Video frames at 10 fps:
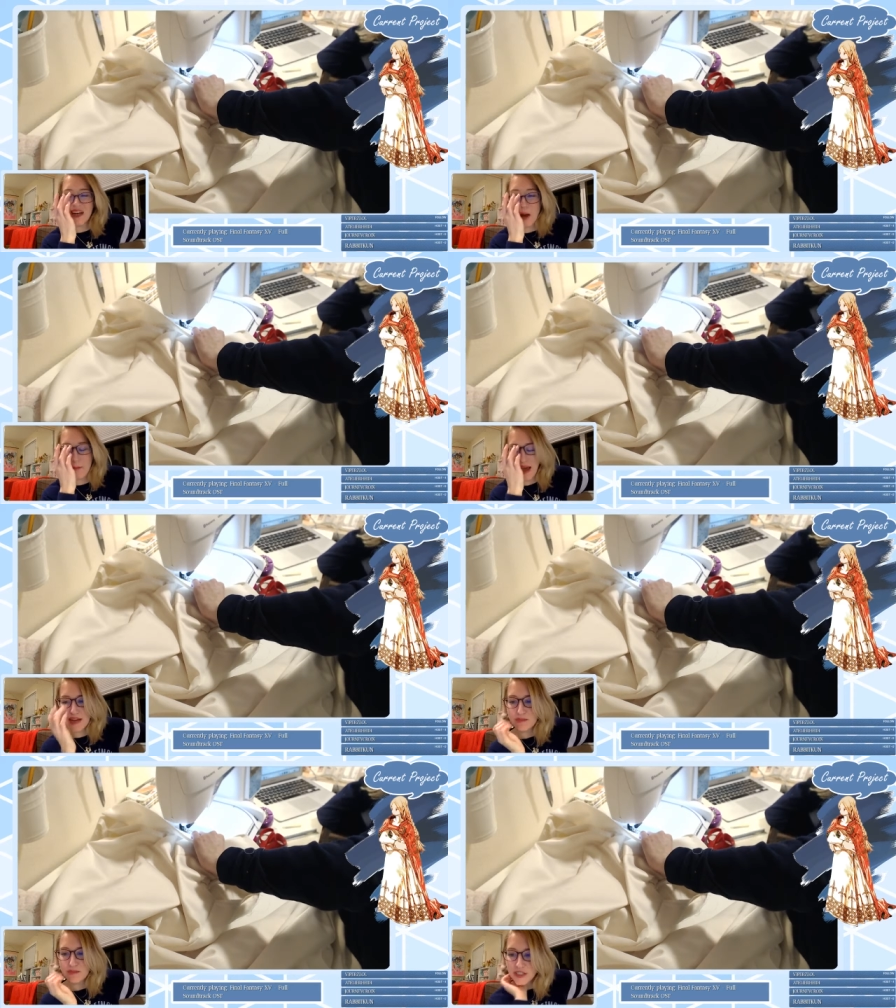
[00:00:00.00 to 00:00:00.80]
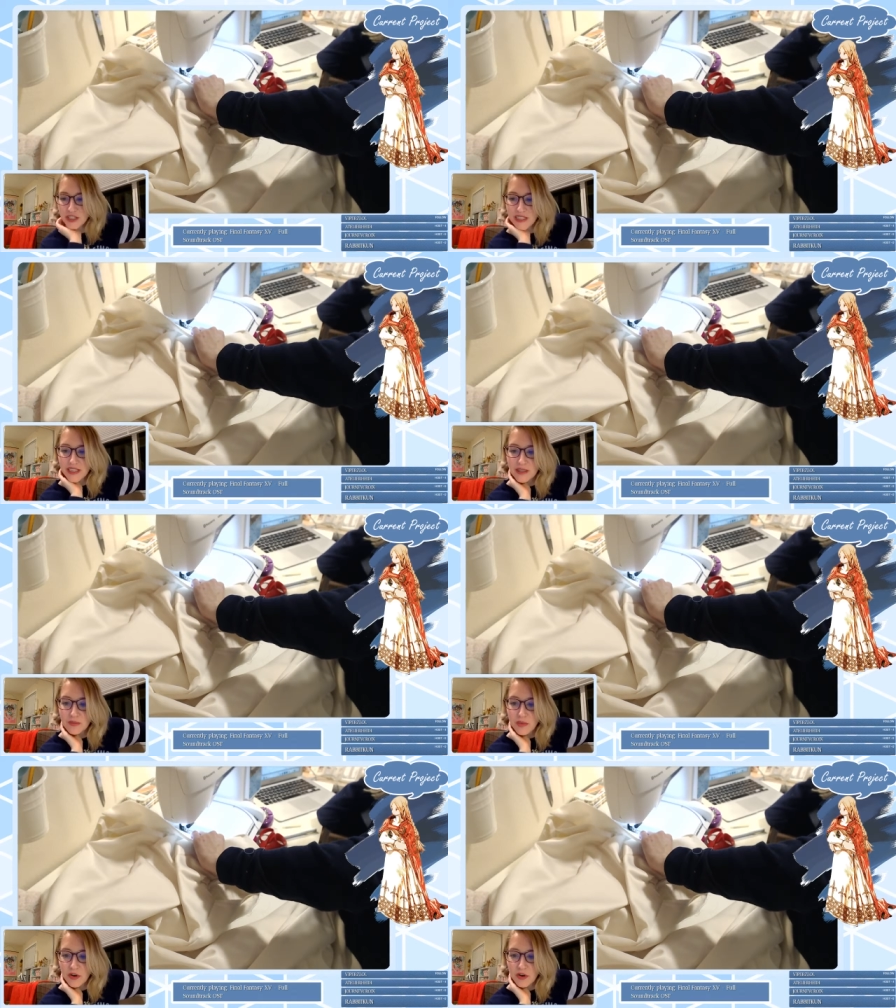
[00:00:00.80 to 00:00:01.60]
a bat plushie.
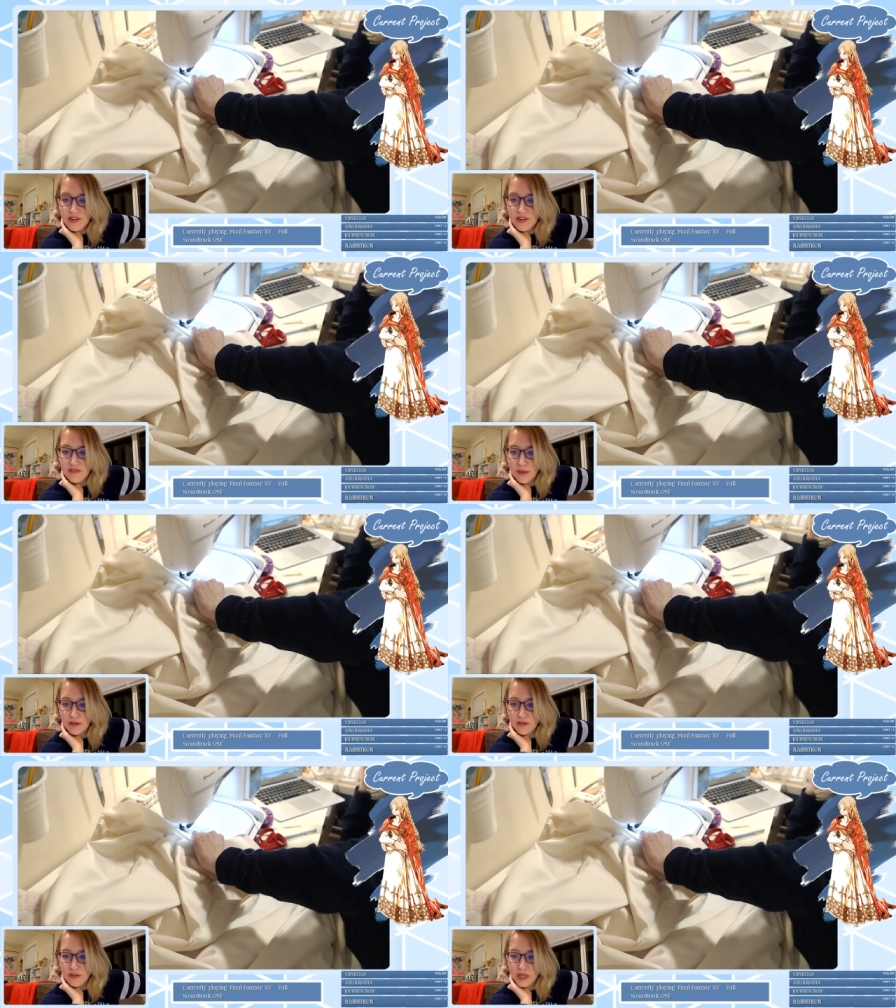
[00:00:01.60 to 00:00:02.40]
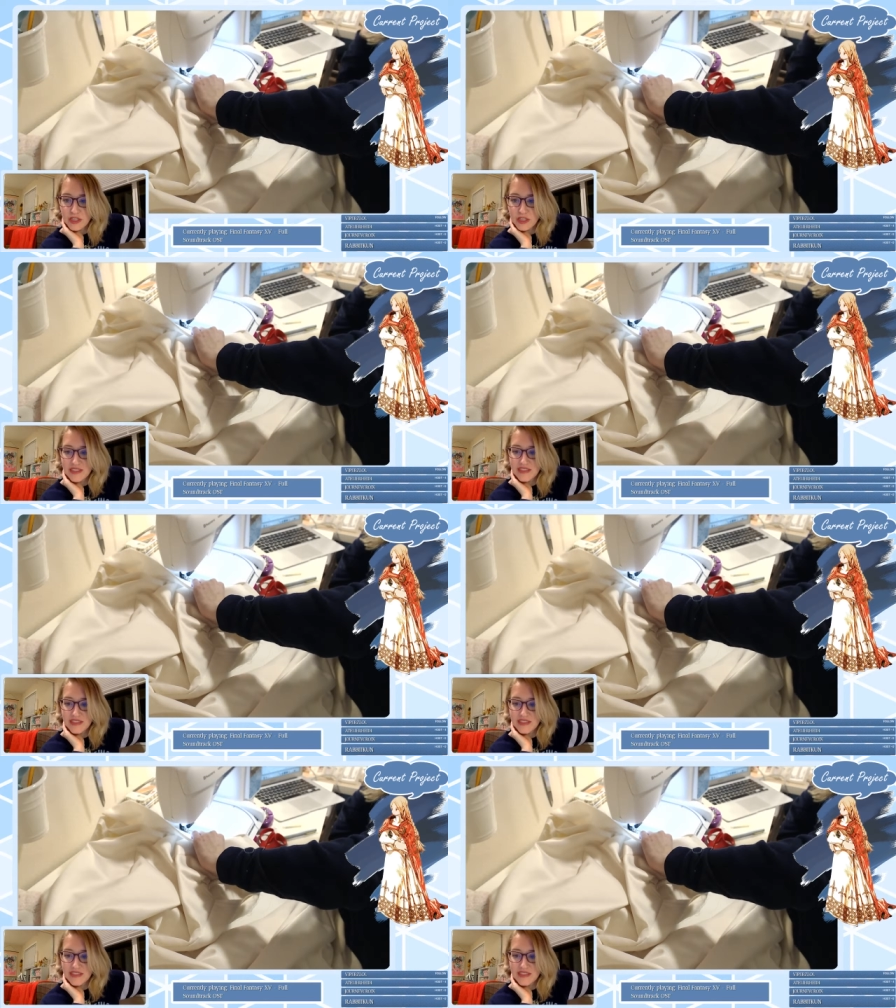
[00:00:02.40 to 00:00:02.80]
We don't have any fabric for plushies.